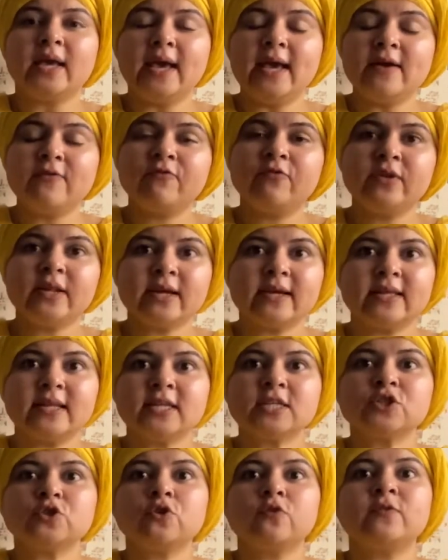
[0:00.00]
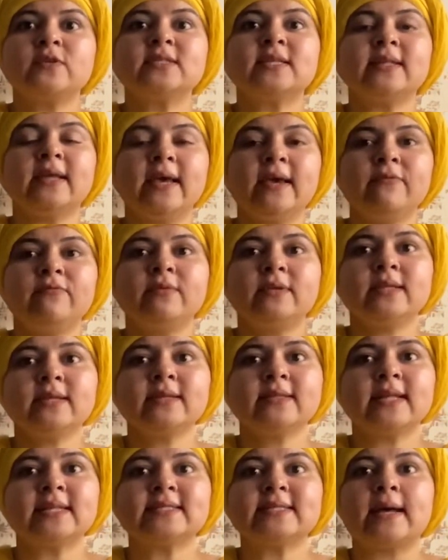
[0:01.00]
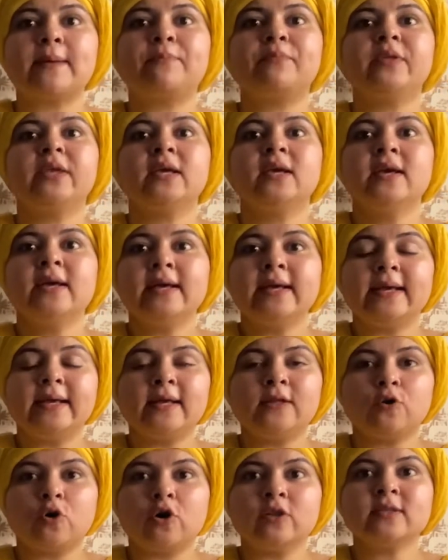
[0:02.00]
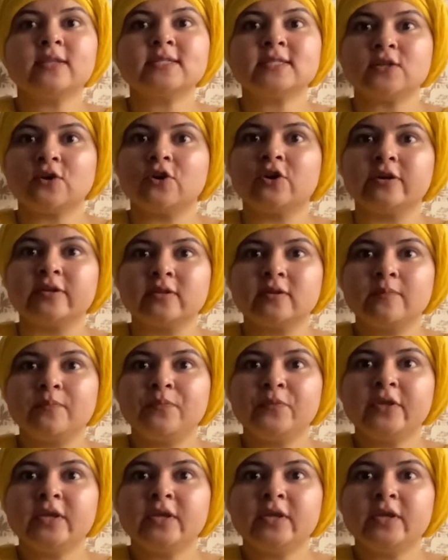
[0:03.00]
every creation of his and everything that's happening on this earth.